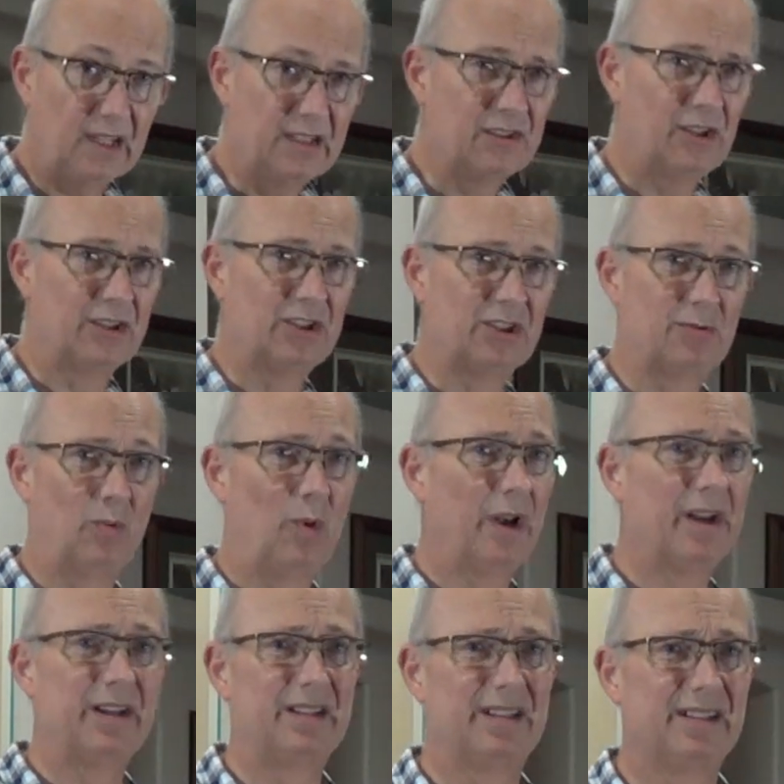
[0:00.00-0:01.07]
So I just
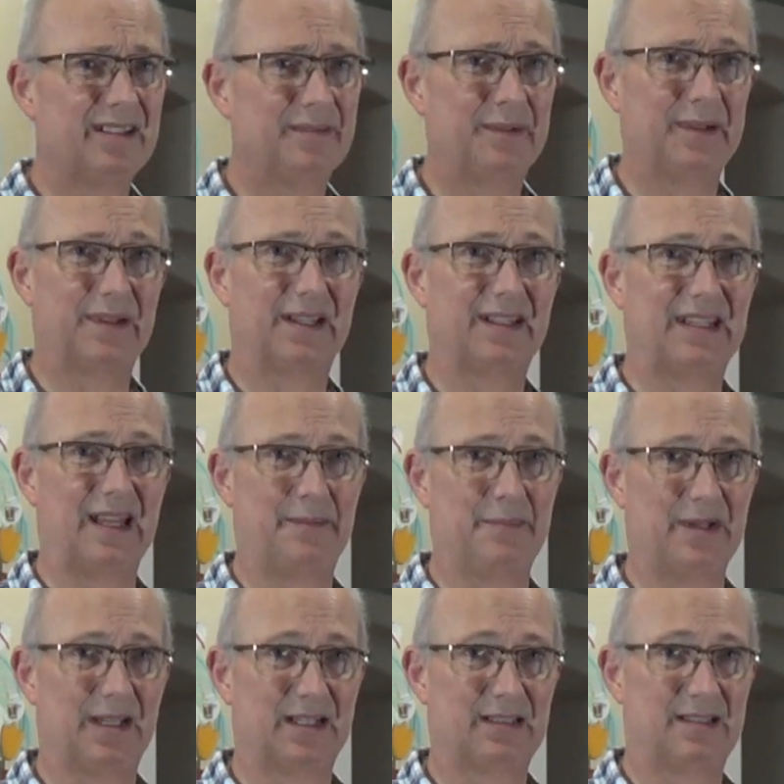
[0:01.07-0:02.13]
wanted to get that
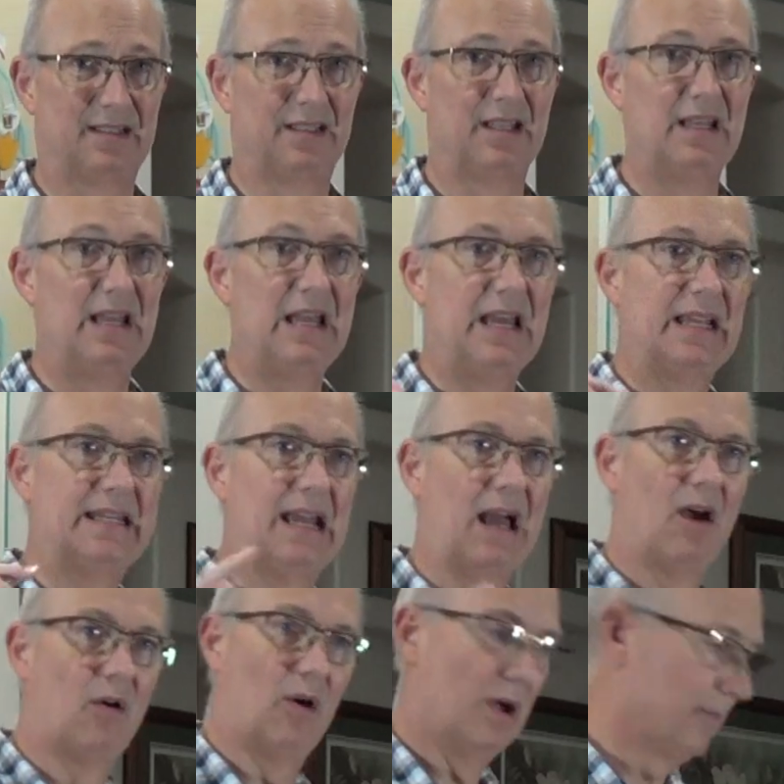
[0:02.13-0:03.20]
mixed.
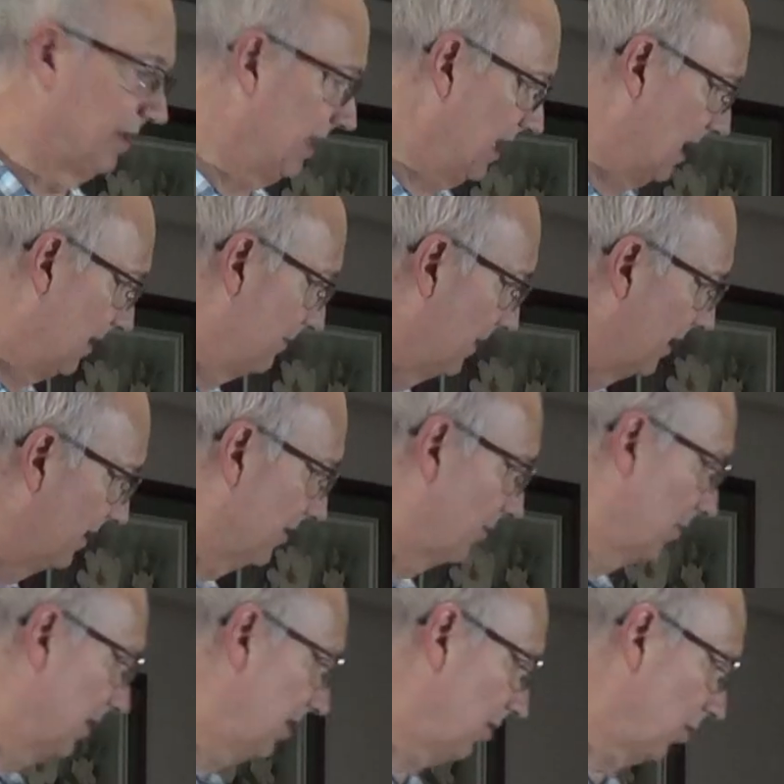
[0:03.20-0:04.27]
Now I'm going to add my
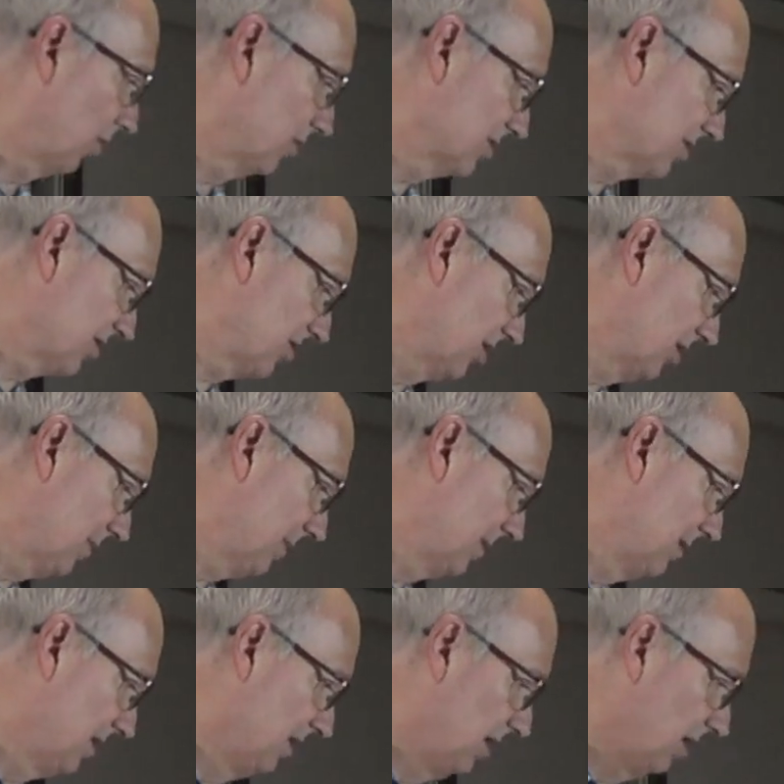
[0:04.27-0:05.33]
3/4 cup
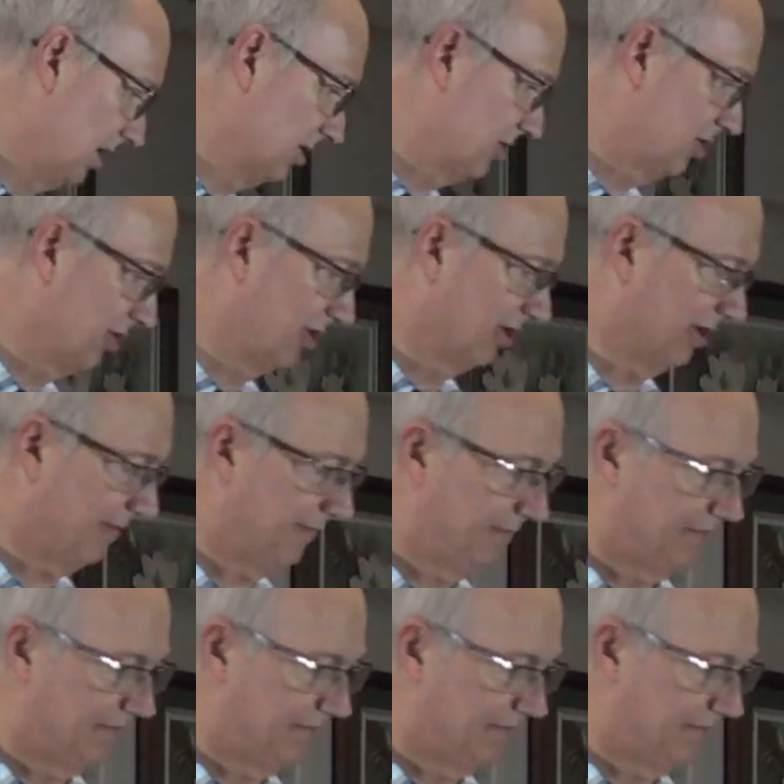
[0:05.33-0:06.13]
of sugar.